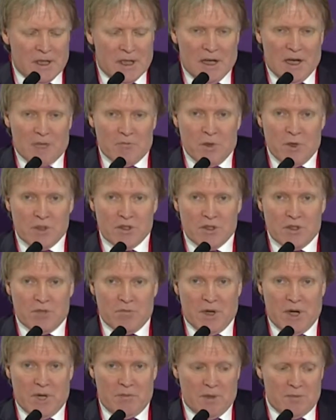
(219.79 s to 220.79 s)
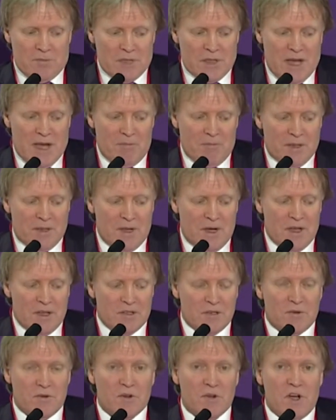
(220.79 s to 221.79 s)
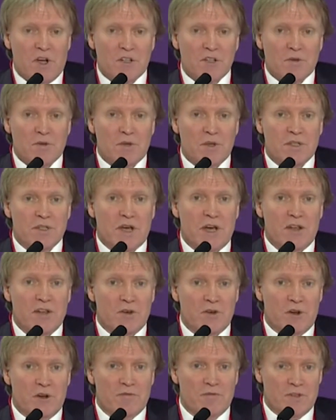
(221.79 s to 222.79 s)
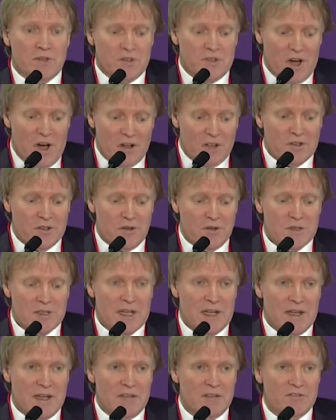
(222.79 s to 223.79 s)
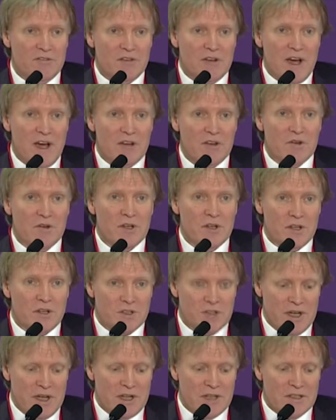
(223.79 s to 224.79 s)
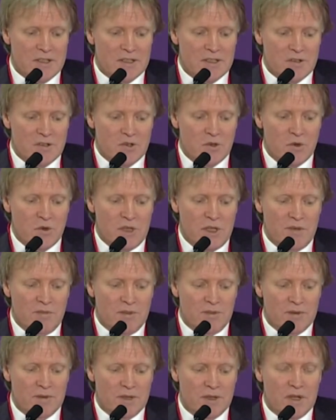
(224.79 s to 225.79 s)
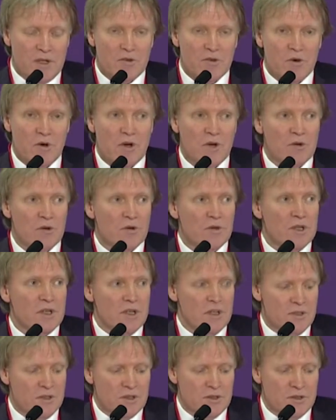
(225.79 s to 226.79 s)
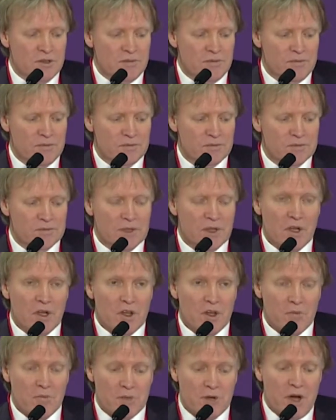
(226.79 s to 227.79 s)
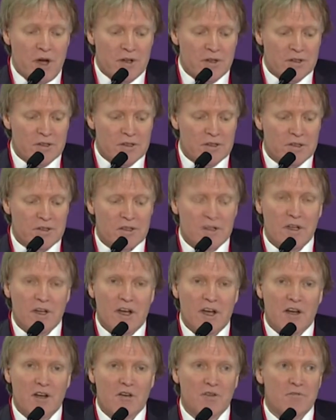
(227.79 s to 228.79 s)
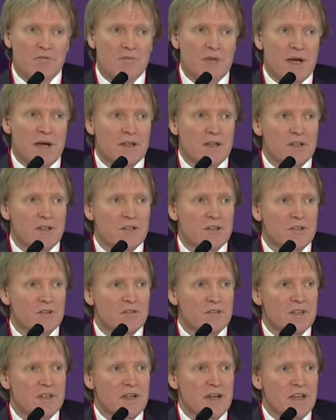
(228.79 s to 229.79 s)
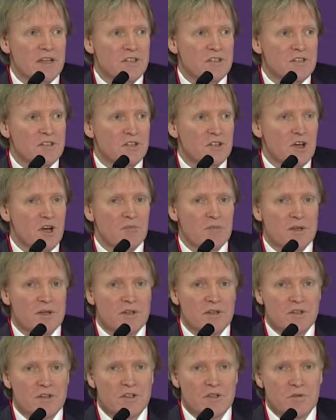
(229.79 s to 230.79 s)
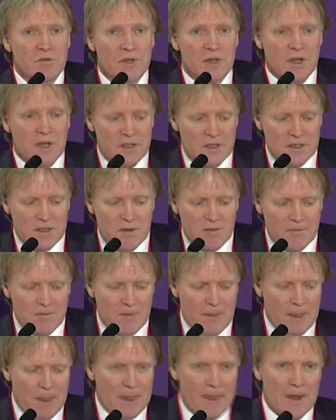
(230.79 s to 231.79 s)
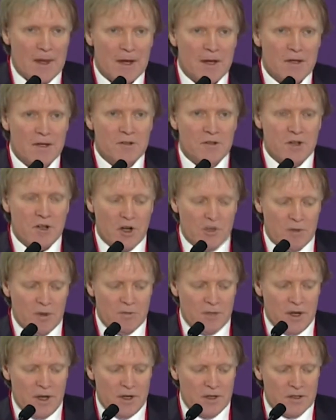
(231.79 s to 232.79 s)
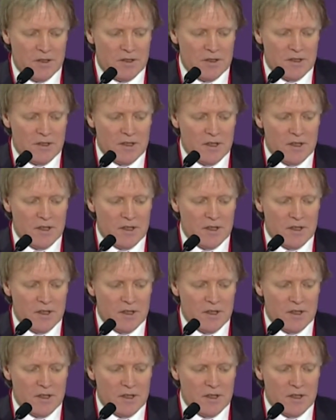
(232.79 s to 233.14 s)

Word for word: Most of the problems happen as a consequence either of the doctor himself, either he injects too deep in the wrong location, the product, and by God, over the last couple of years, we had some terrible products.